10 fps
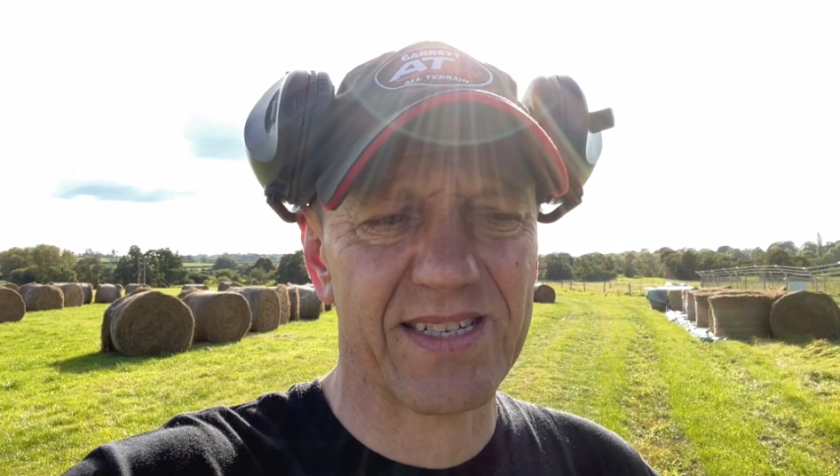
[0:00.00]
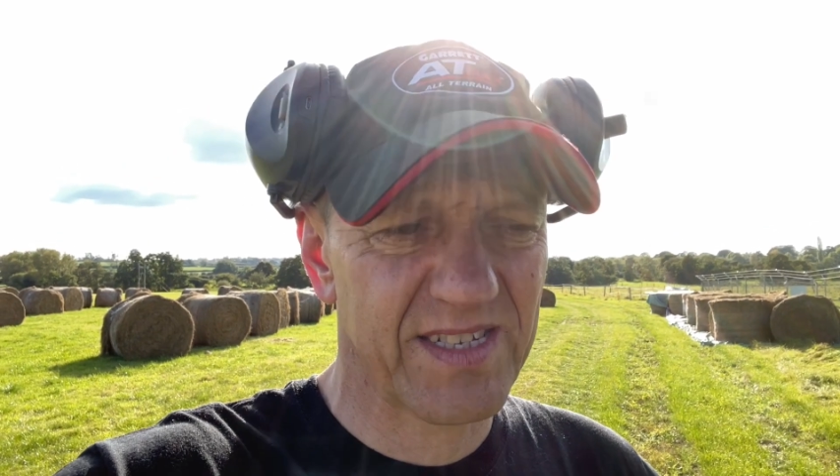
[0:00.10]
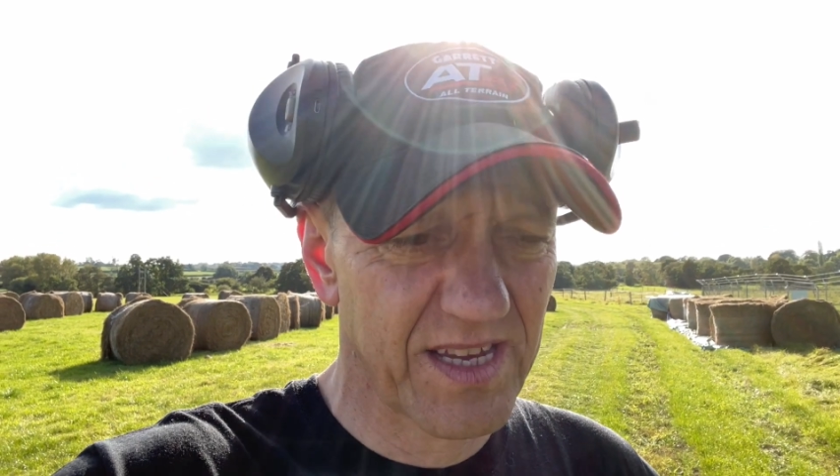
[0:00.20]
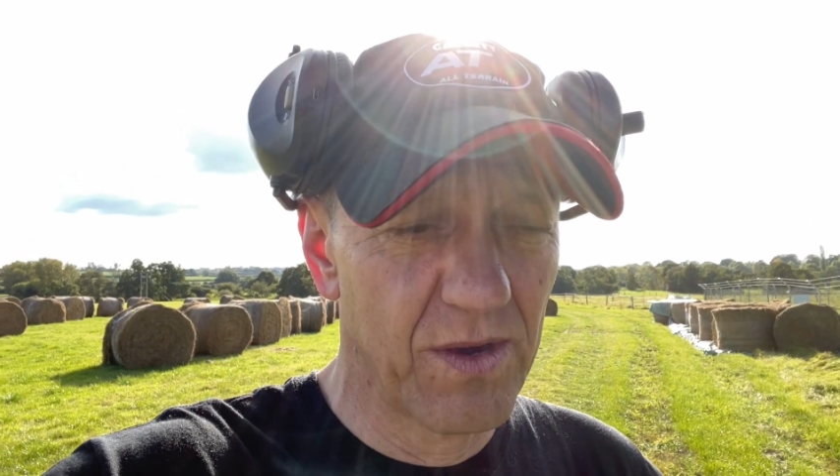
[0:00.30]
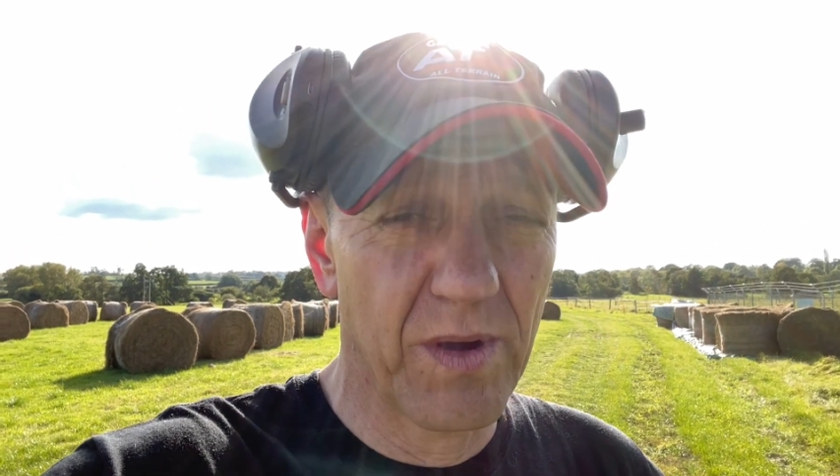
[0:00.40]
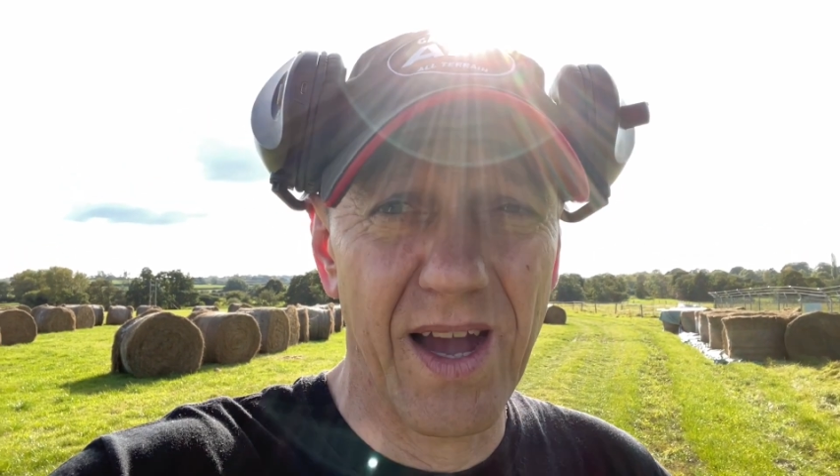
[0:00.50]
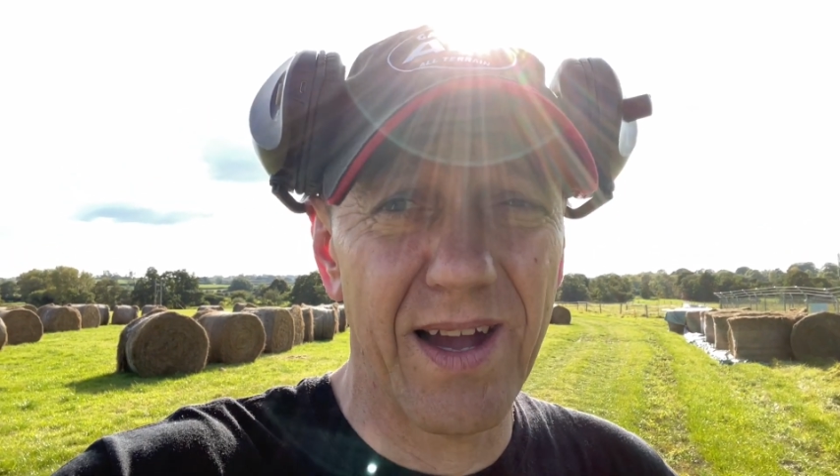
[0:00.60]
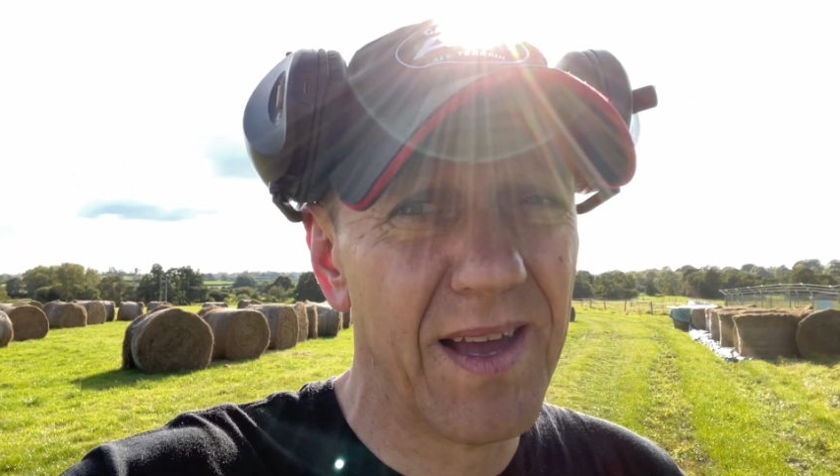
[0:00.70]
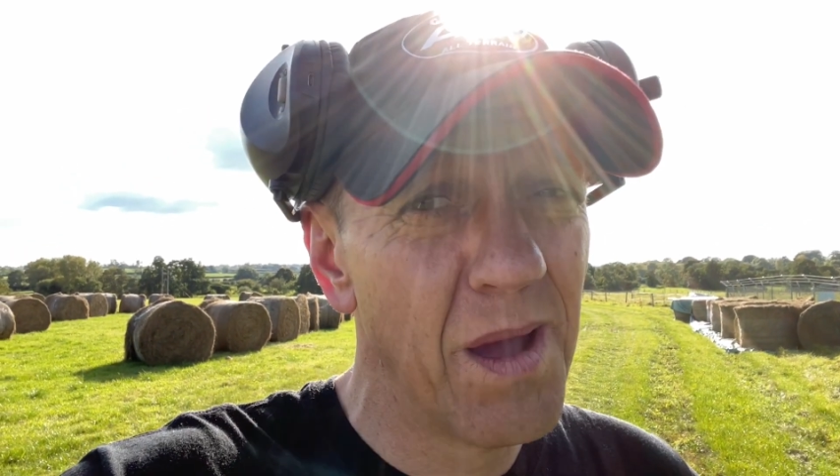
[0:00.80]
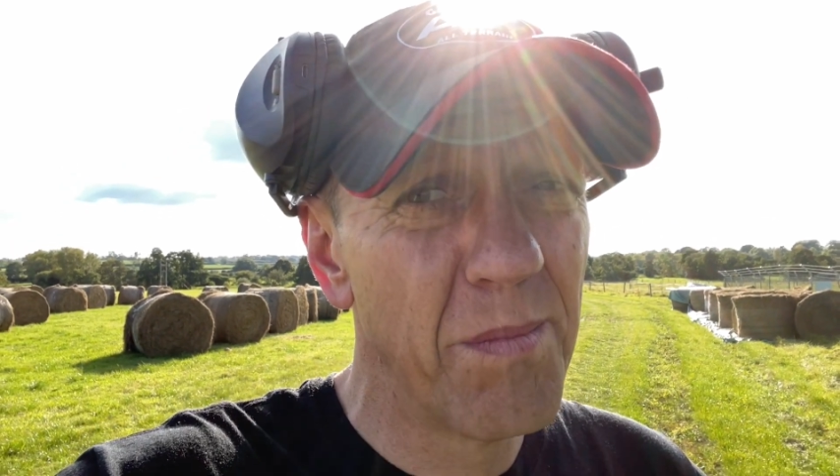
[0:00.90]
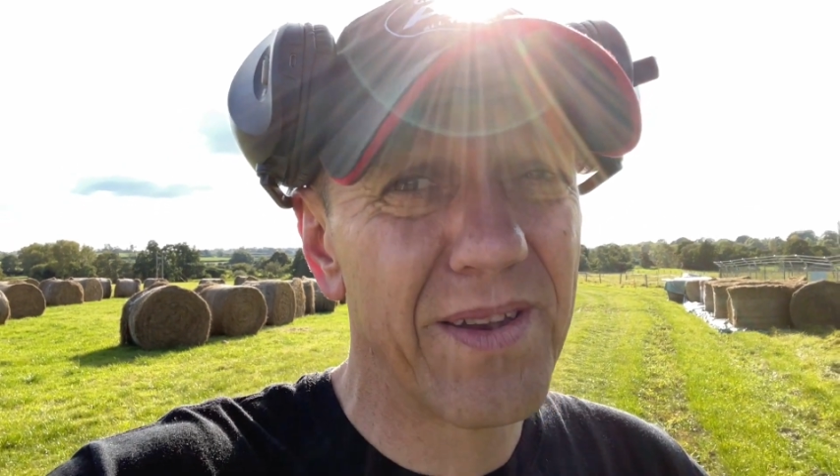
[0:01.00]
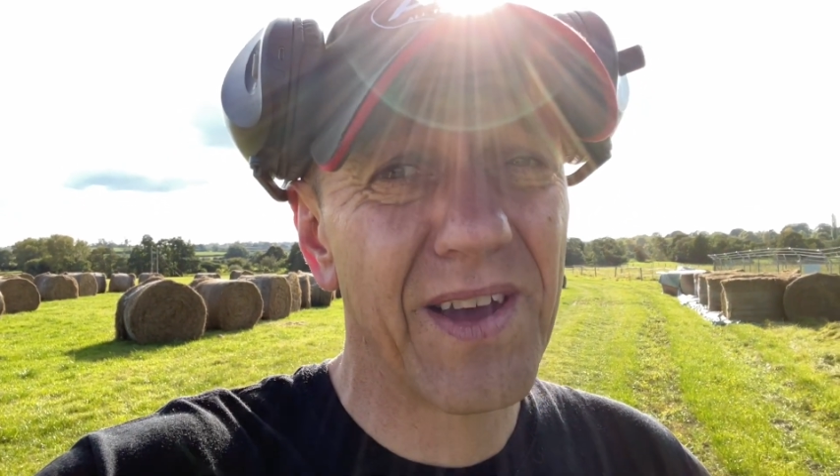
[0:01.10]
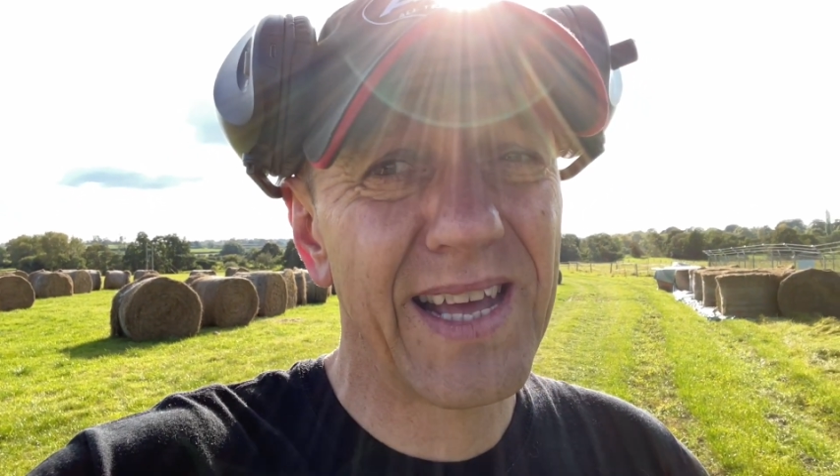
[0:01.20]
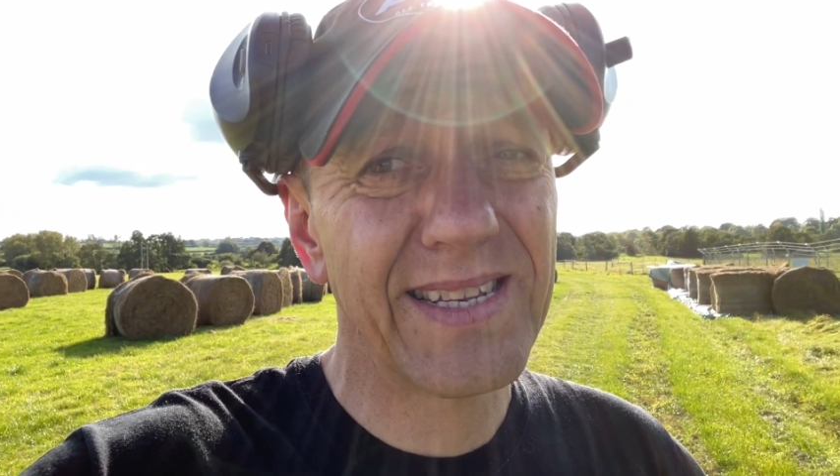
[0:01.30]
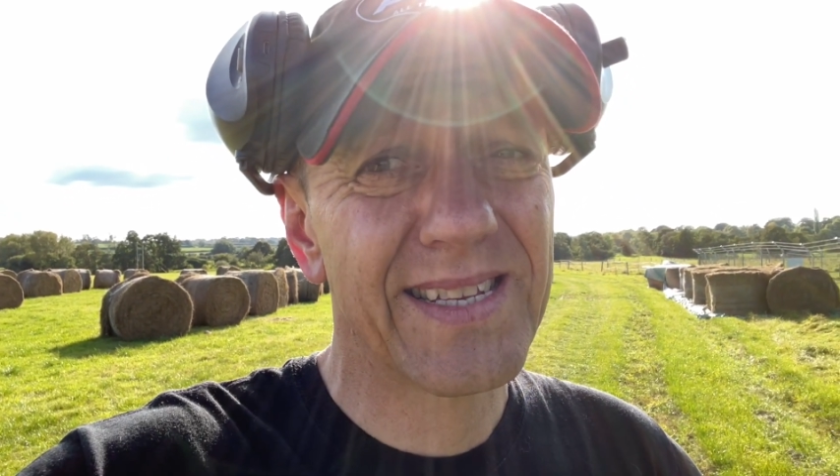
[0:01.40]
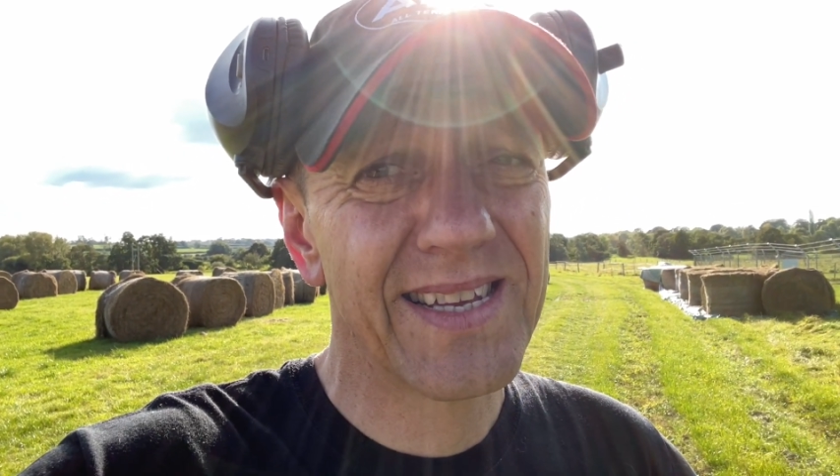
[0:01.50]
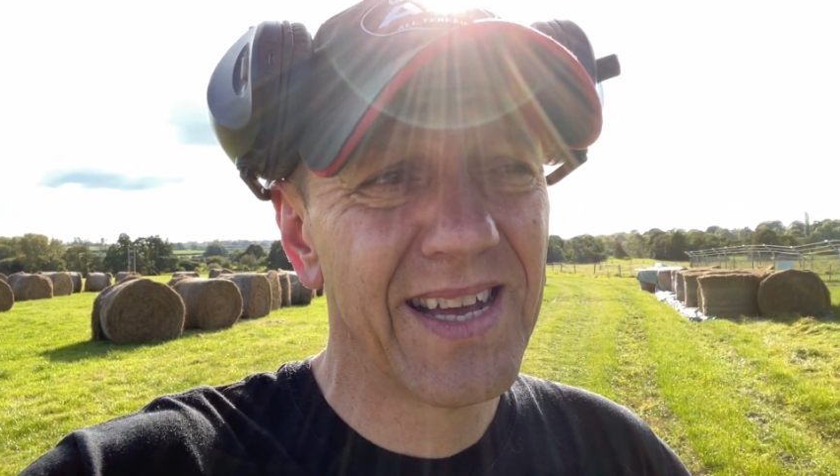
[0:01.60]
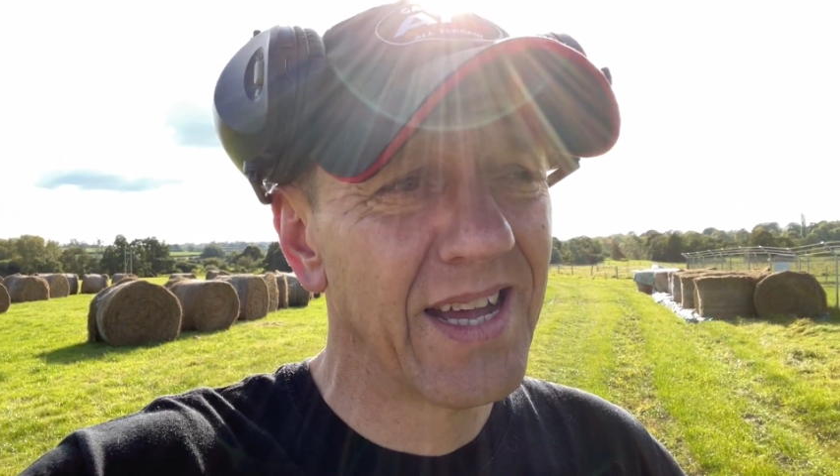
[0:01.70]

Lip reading: So bit of a hint,